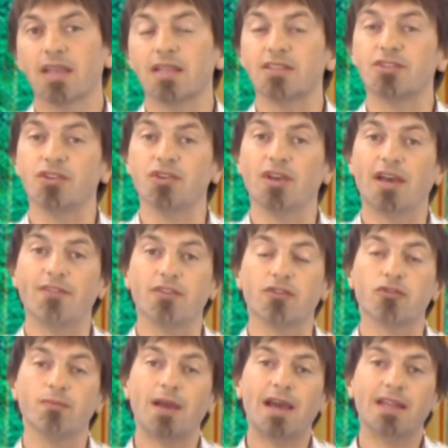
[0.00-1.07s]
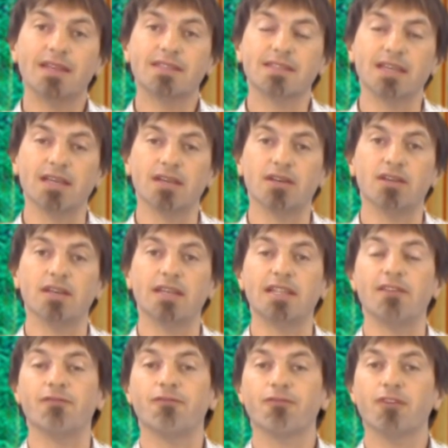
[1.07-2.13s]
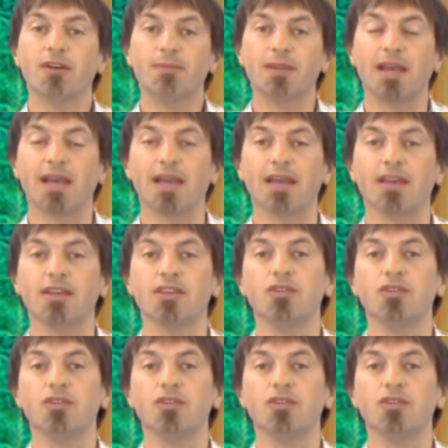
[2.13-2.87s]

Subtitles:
And so you have the chromatic scale, and then from that,